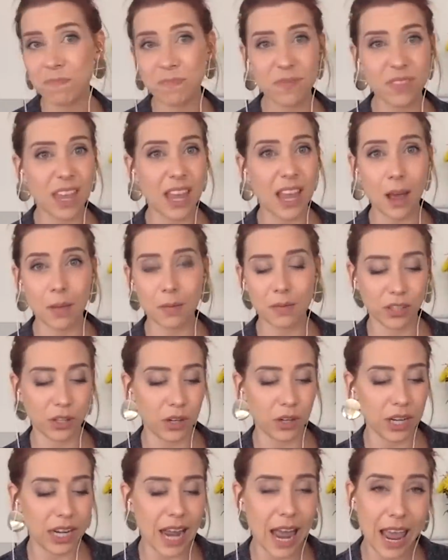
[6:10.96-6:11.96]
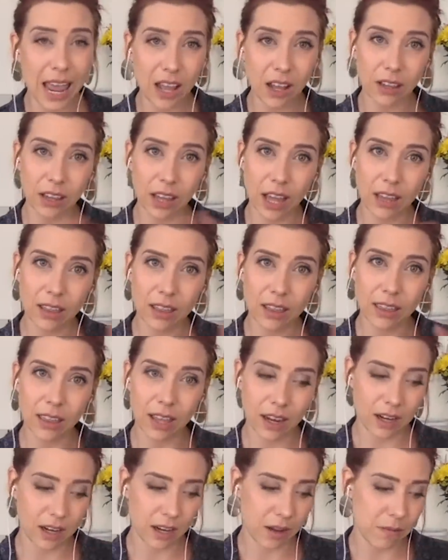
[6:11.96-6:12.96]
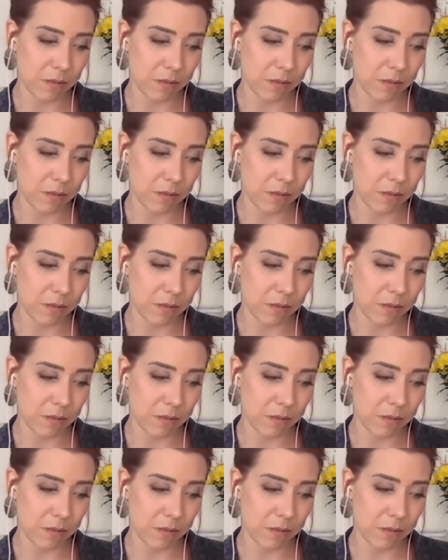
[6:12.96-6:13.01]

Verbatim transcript: they absolutely nail that that um,